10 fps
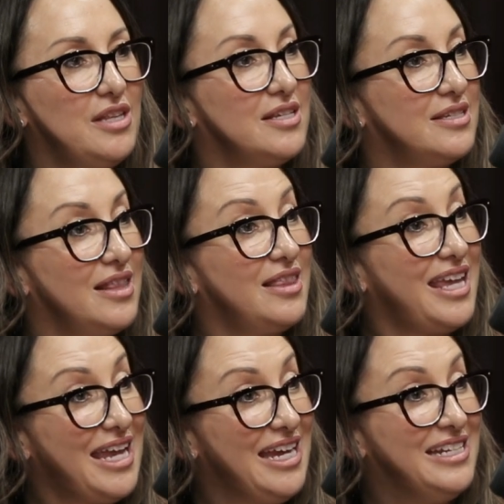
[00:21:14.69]

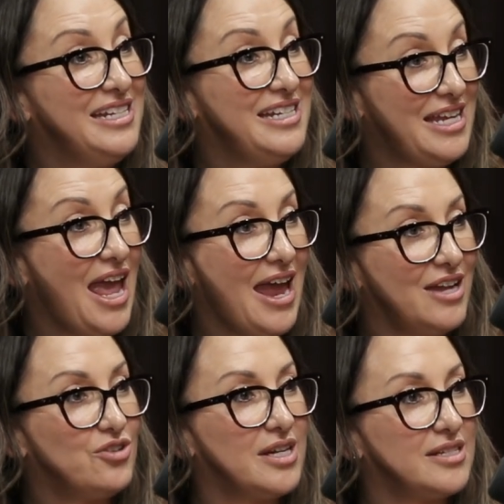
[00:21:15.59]
the indie
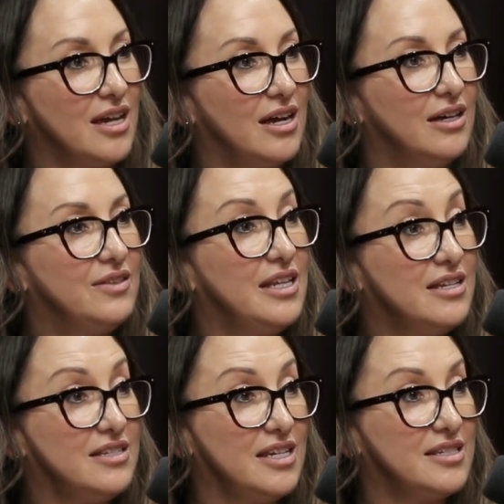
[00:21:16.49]
hairdresser that
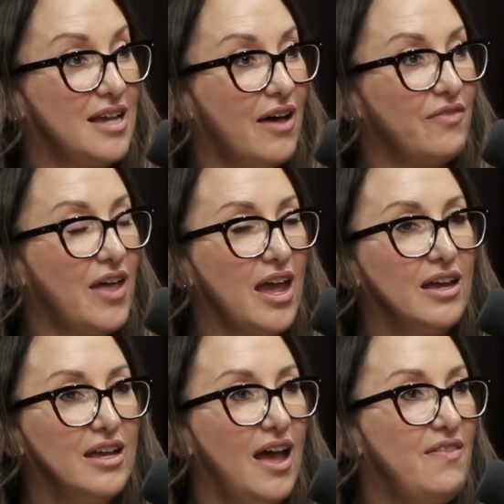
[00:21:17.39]
exists out there.